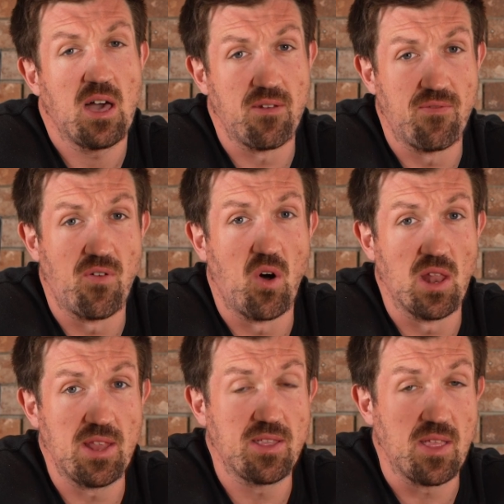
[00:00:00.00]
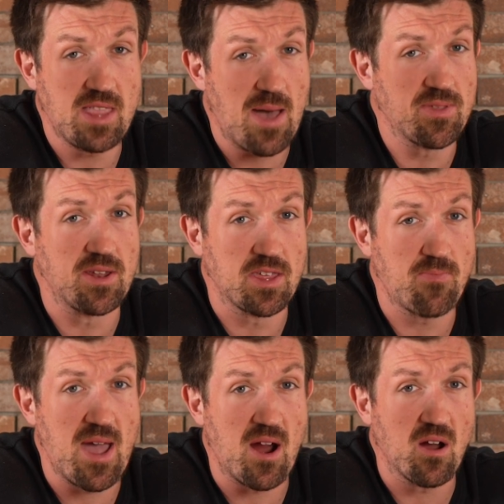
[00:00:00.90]
and fall into the depths of
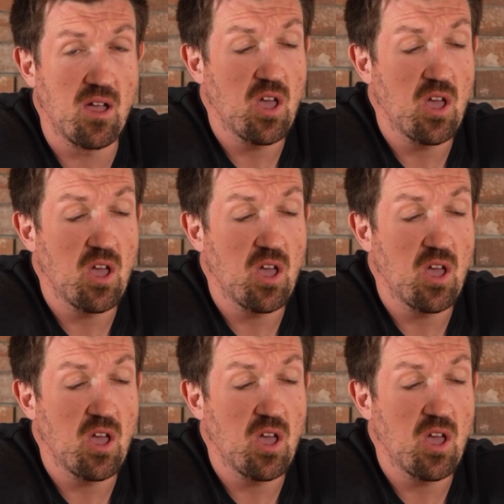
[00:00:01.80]
despair.